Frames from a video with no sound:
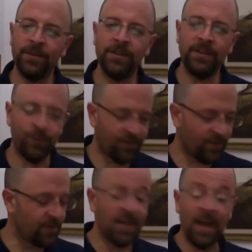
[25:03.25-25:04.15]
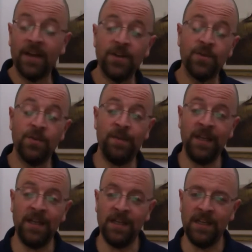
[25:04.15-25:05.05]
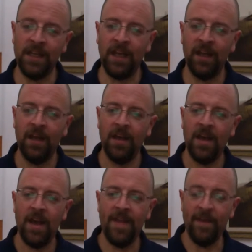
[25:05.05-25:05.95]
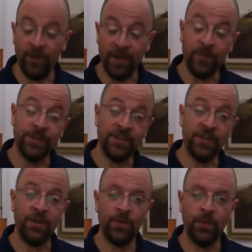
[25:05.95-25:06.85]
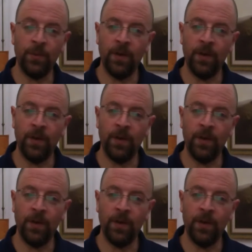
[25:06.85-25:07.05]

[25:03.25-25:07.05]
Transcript: and he was first diagnosed with PDD, and then when he was 2,